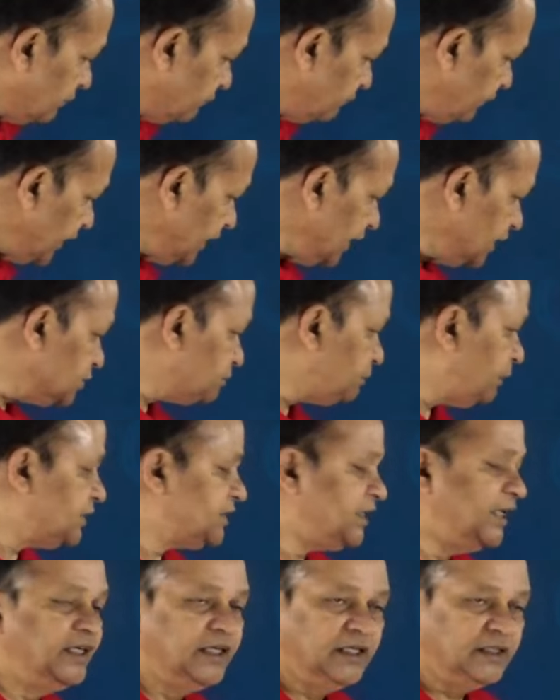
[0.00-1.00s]
when it is
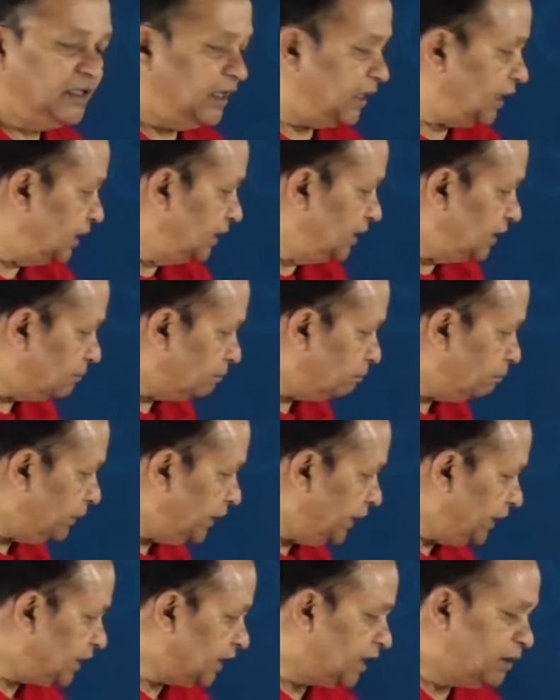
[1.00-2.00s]
present in the
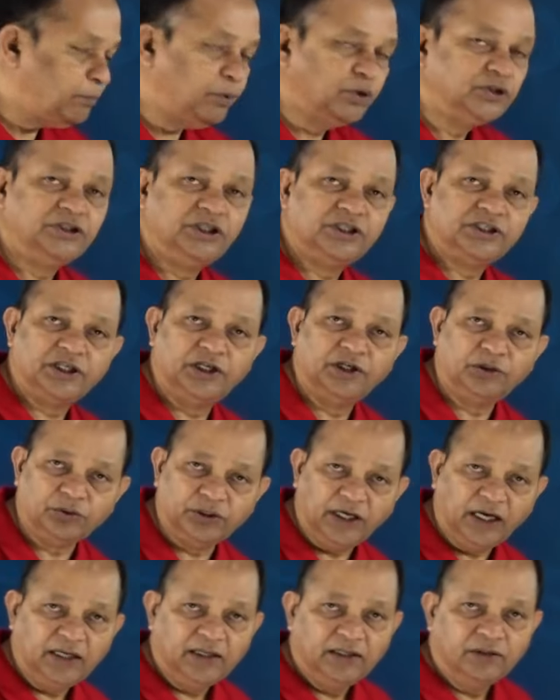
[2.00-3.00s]
beta position to
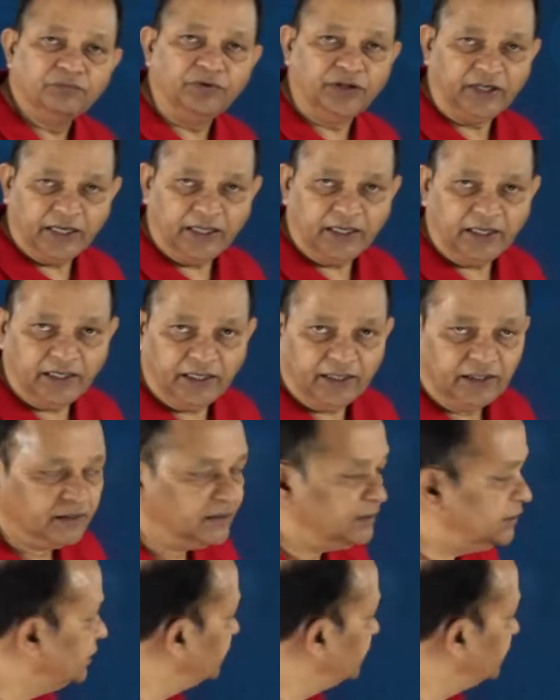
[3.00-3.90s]
the phenyl ring.